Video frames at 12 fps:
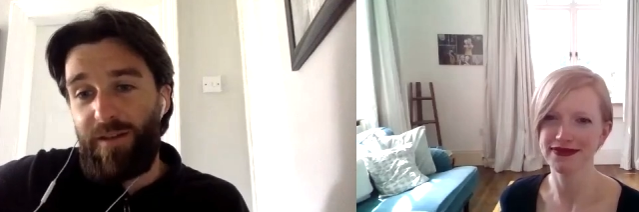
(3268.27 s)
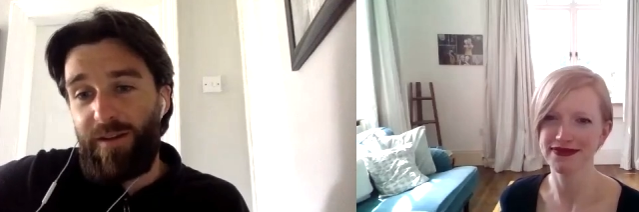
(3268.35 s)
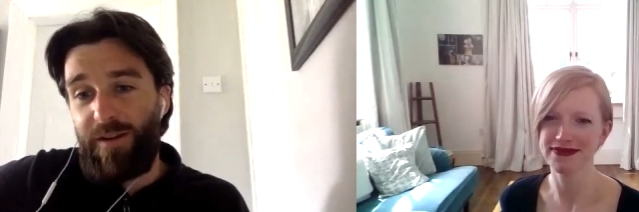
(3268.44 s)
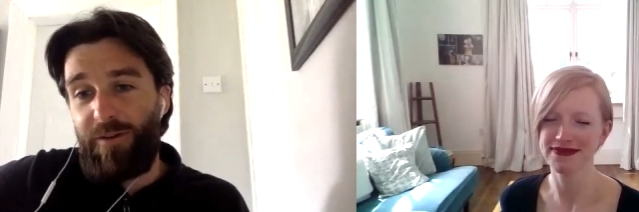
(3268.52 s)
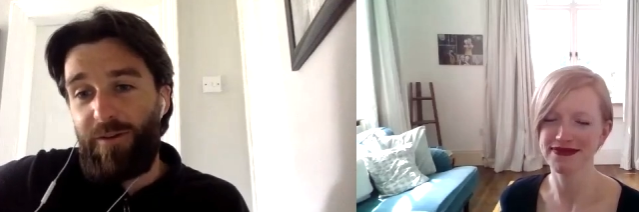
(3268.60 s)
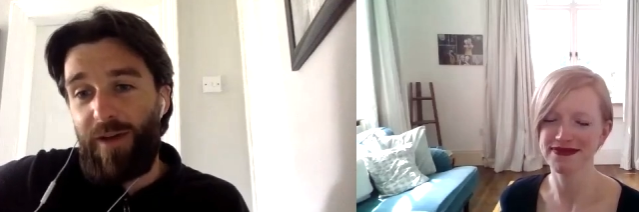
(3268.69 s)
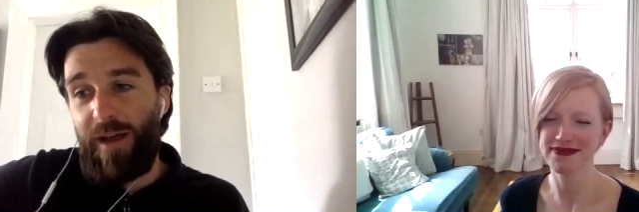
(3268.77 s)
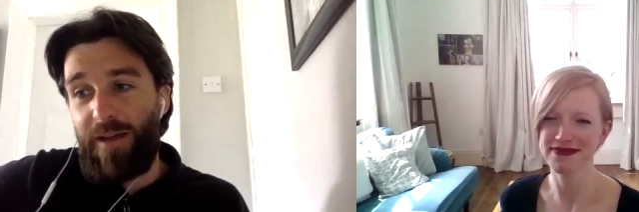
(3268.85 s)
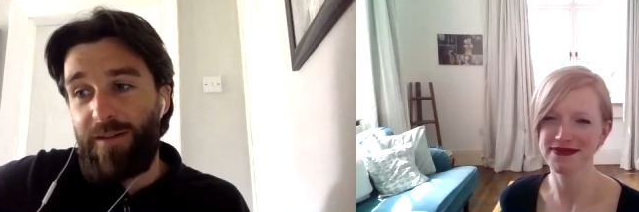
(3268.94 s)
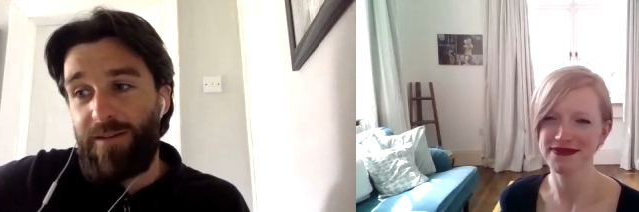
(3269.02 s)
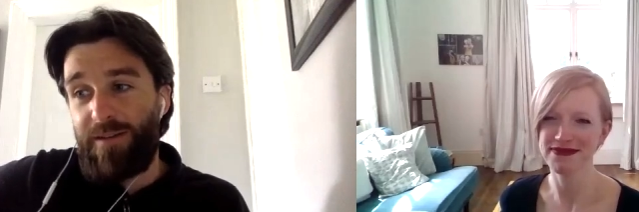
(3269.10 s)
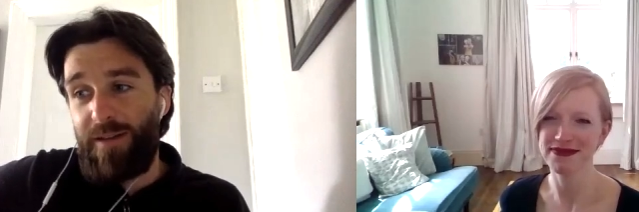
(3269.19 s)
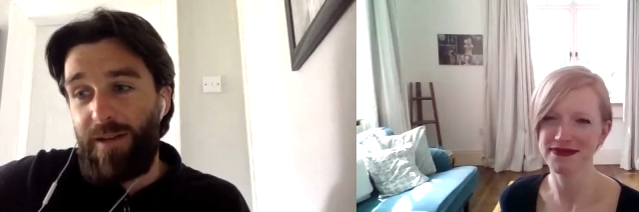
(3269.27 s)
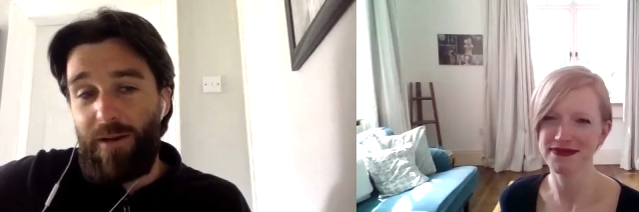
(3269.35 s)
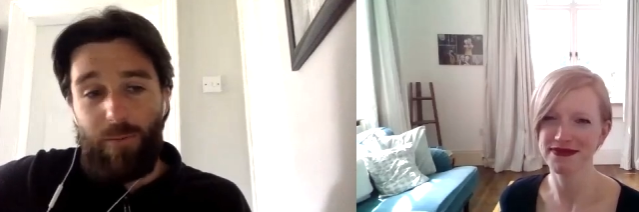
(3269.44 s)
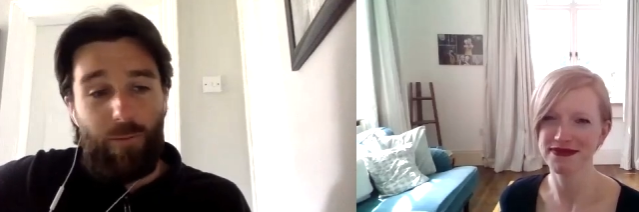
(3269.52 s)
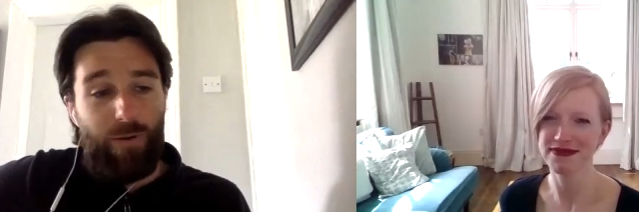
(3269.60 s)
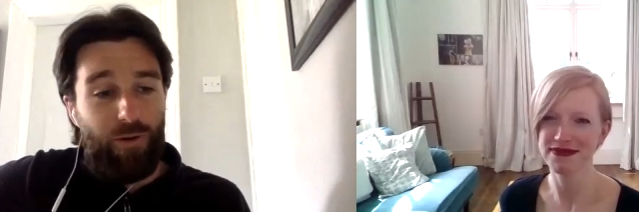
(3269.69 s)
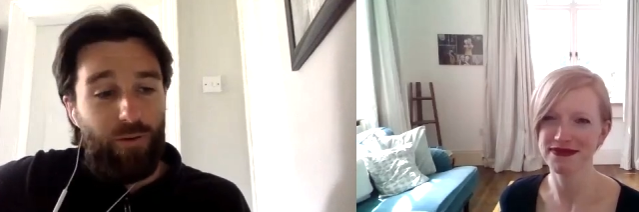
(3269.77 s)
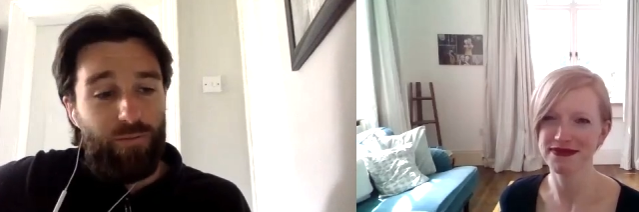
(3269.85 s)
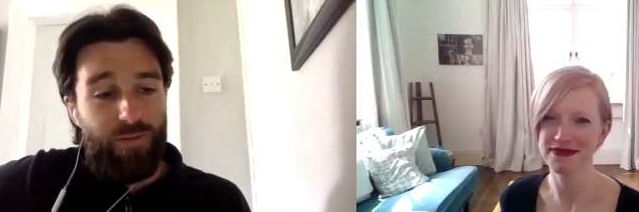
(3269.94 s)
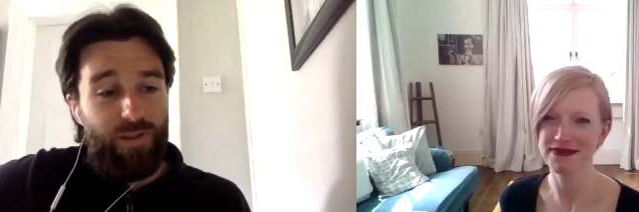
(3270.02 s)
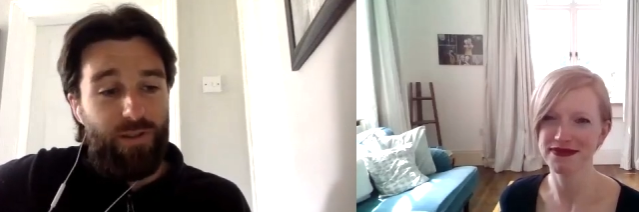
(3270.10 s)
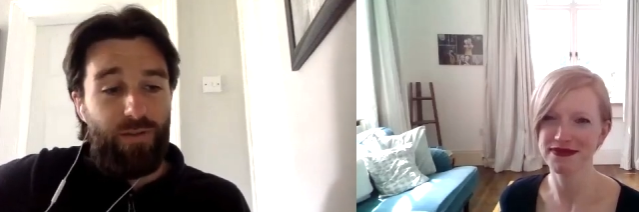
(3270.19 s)
Speaker 1: You know, and when it
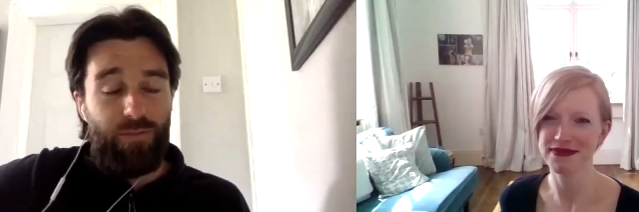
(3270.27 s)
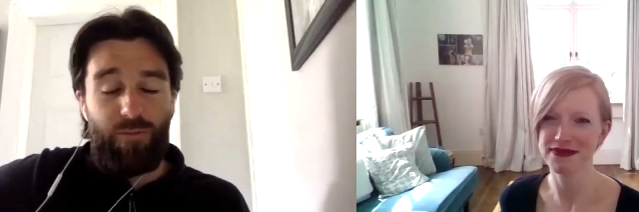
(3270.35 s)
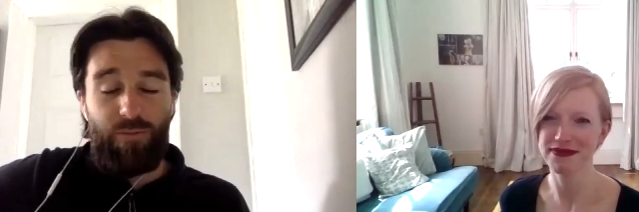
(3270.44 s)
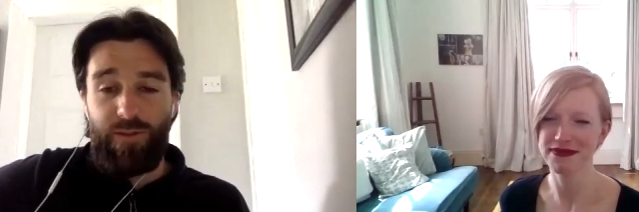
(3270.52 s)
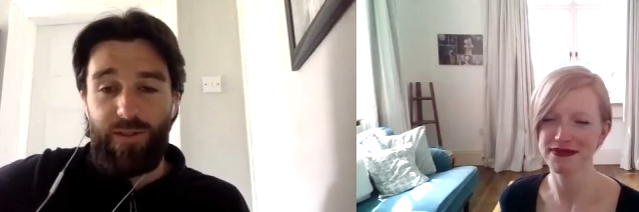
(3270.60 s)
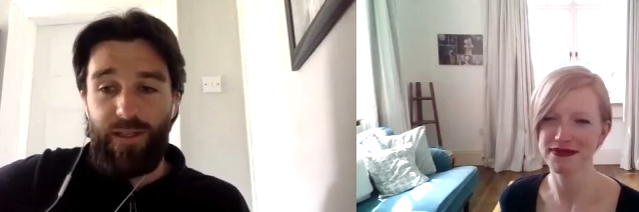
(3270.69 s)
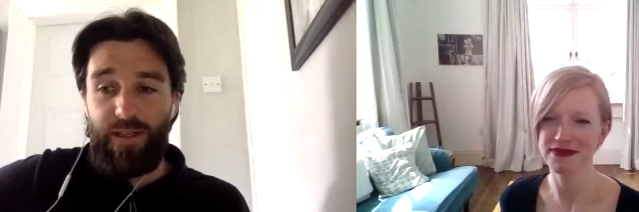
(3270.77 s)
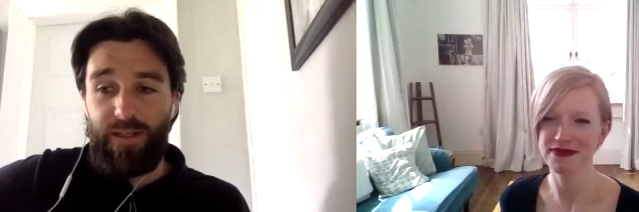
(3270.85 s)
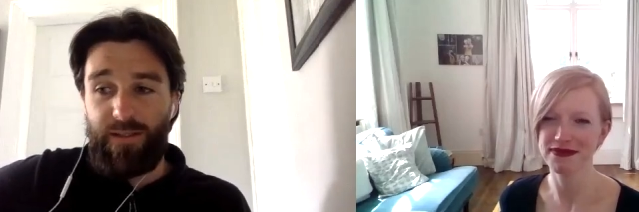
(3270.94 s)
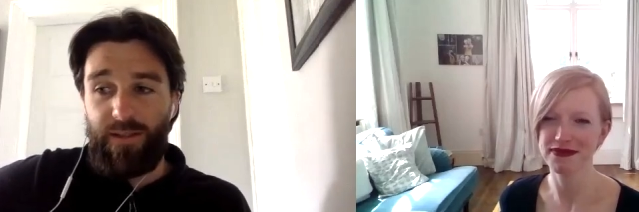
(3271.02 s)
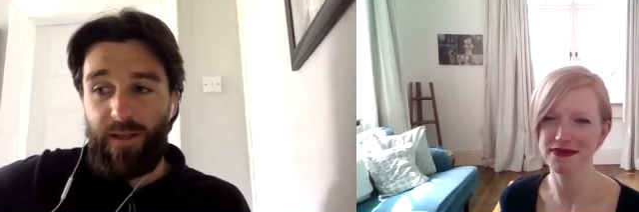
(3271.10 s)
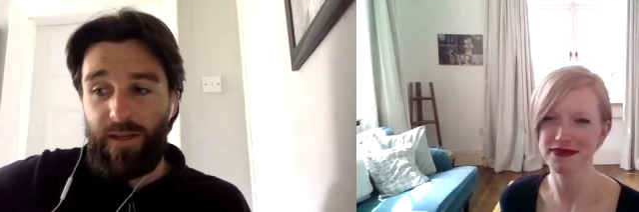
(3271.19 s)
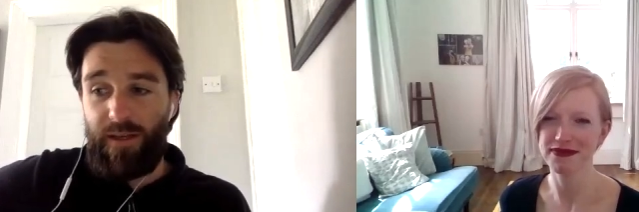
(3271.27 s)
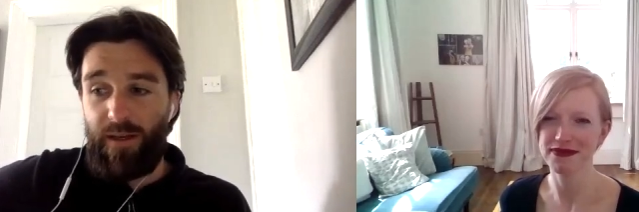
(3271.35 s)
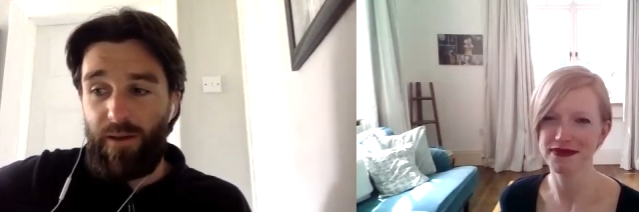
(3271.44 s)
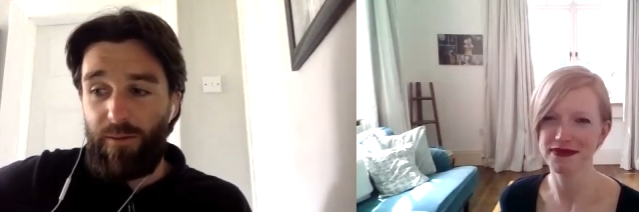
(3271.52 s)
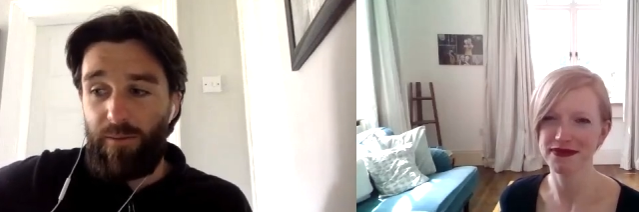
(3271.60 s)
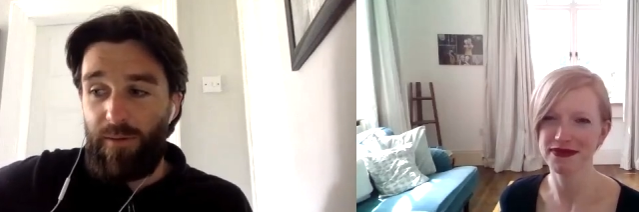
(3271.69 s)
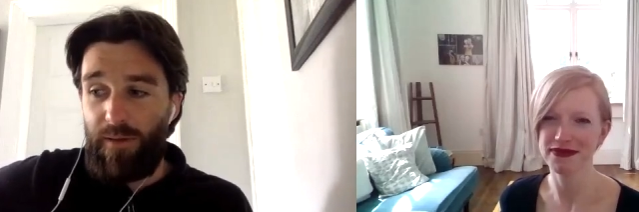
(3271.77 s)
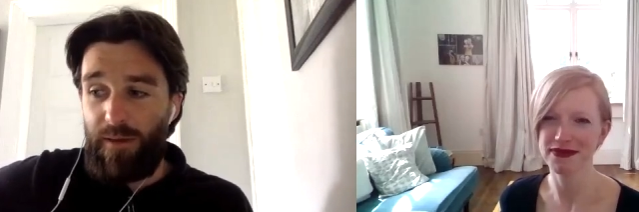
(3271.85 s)
comes to the important things like, you know,